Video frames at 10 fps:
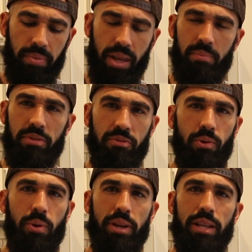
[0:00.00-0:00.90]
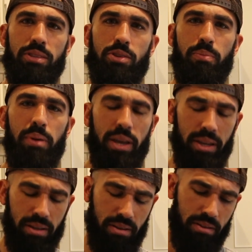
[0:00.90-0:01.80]
And before it gets too big,
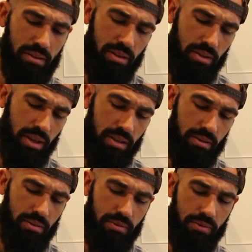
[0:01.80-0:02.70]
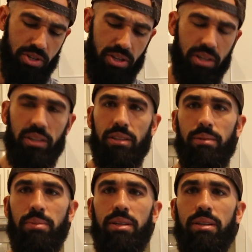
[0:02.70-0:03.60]
okay, we shook it a
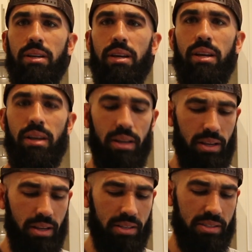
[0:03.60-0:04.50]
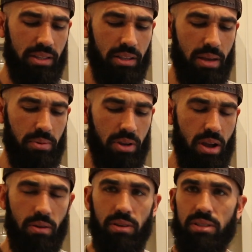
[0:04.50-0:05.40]
little bit. It's still able to
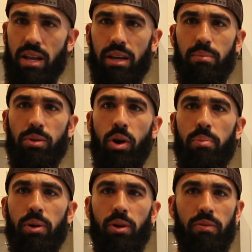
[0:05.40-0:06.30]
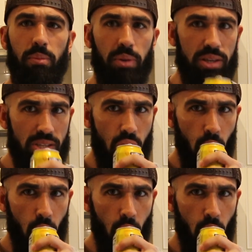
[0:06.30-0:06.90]
go. It's not gonna blow up all over the place.